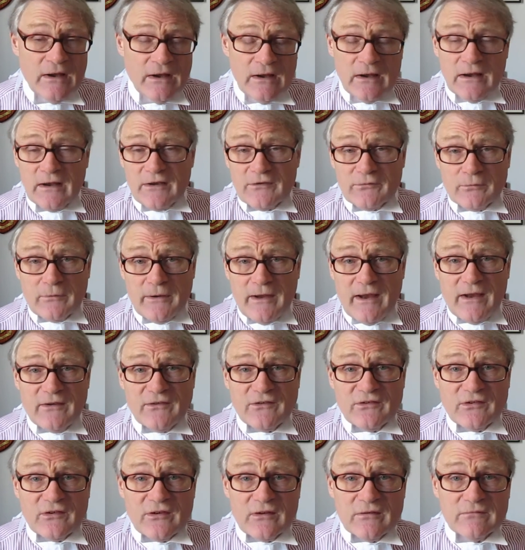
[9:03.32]
as we
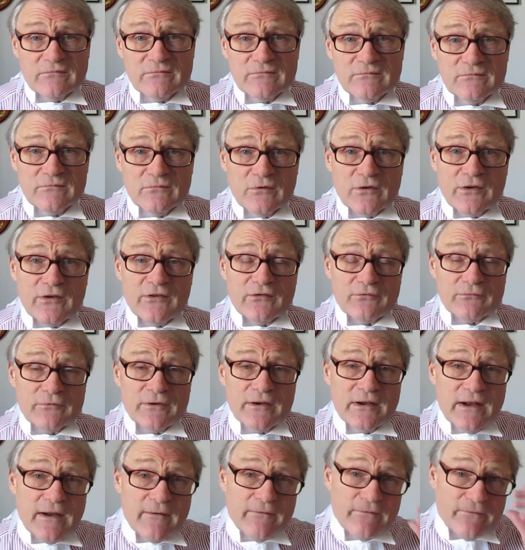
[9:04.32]
enter what is
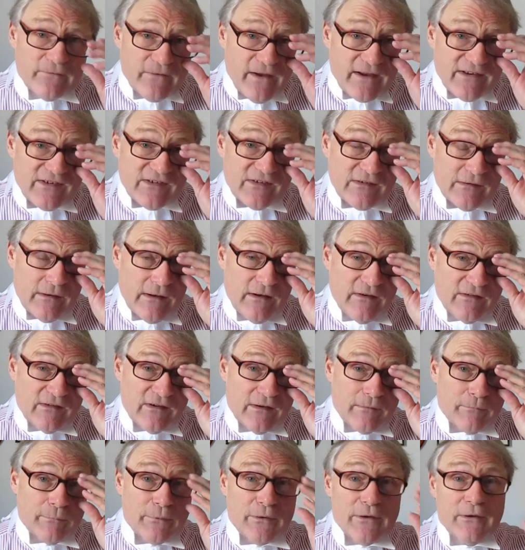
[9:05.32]
really a
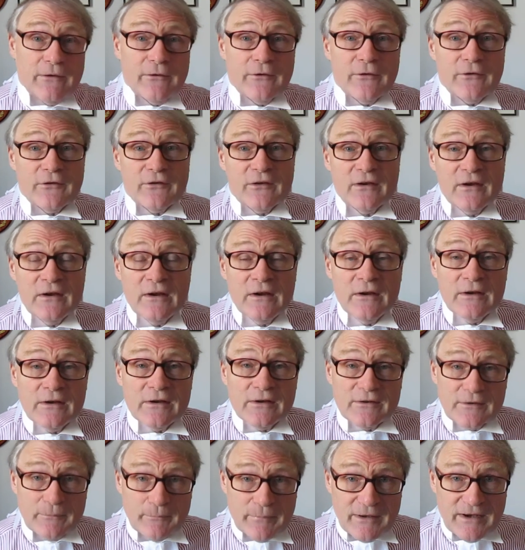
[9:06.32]
fascinating period
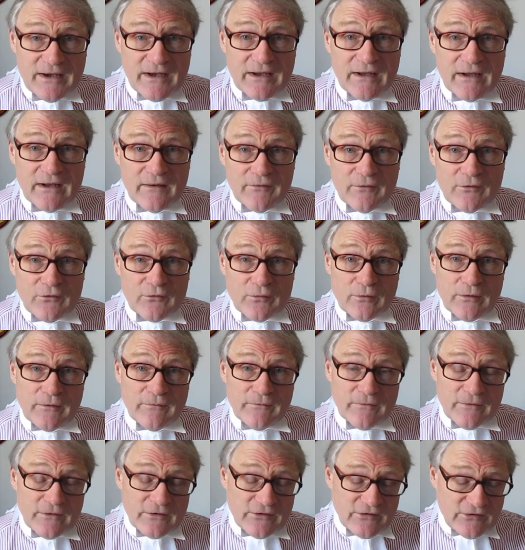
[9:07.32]
at the beginning of the
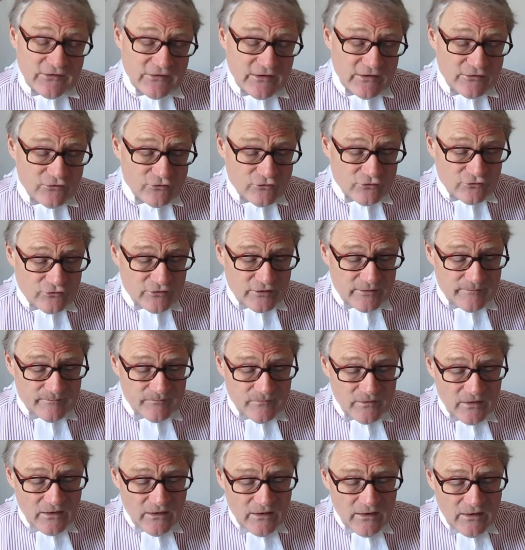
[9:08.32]
21st century.
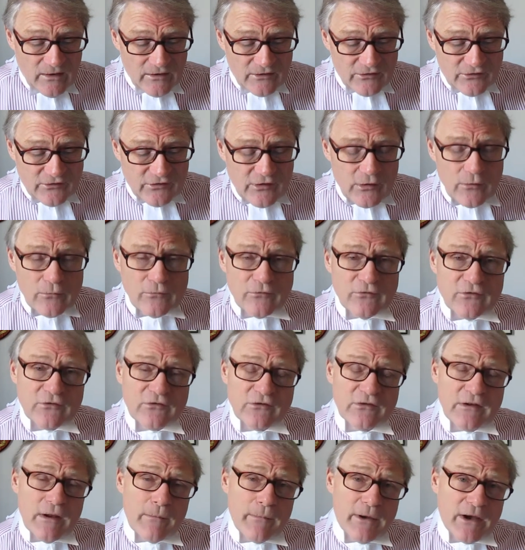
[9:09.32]
So
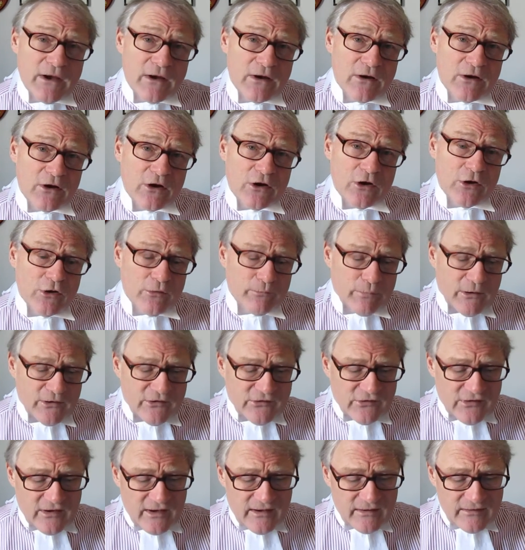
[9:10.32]
let me conclude by
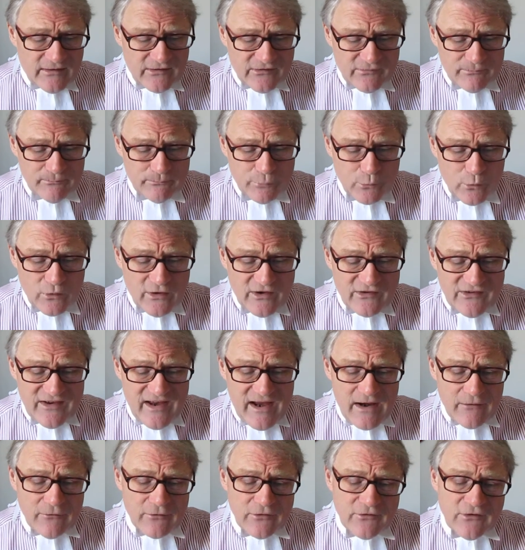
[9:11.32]
saying this book is
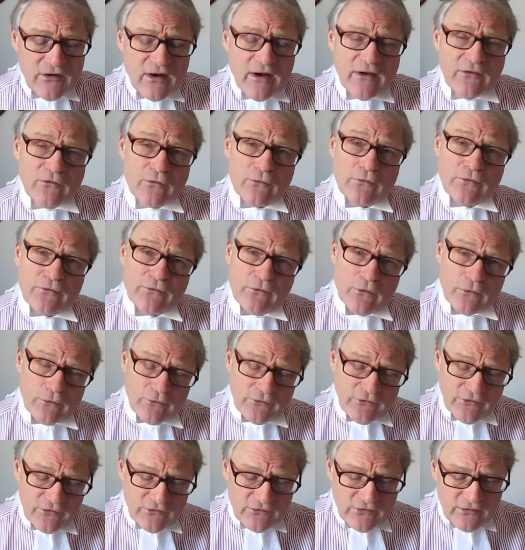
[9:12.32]
erudite,
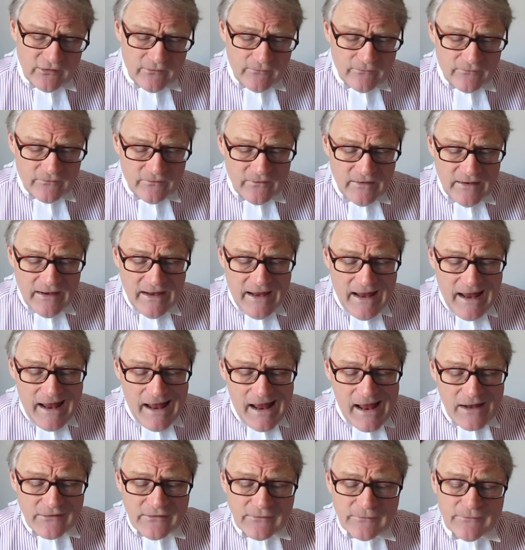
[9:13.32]
authoritative,
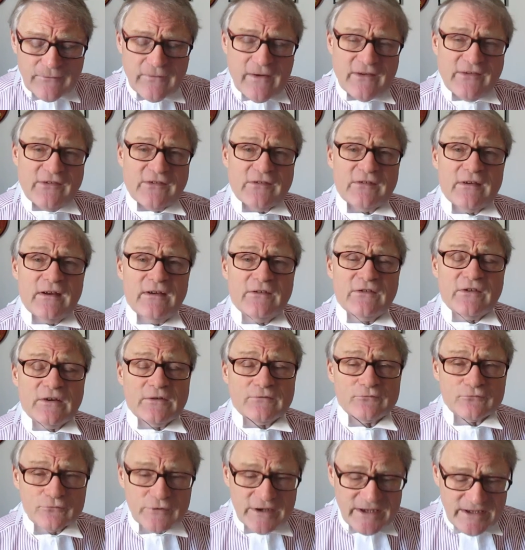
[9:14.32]
and a
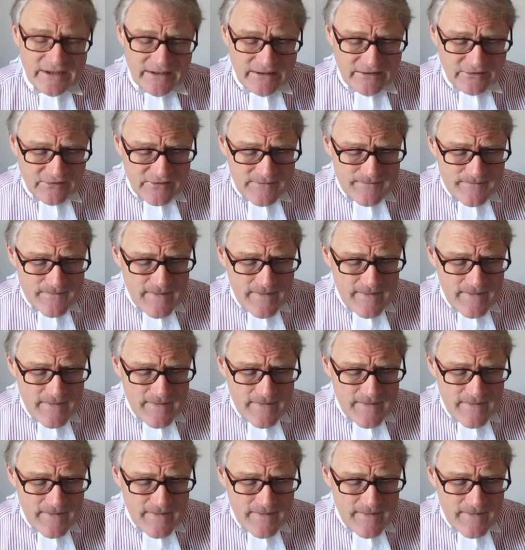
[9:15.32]
fascinating read,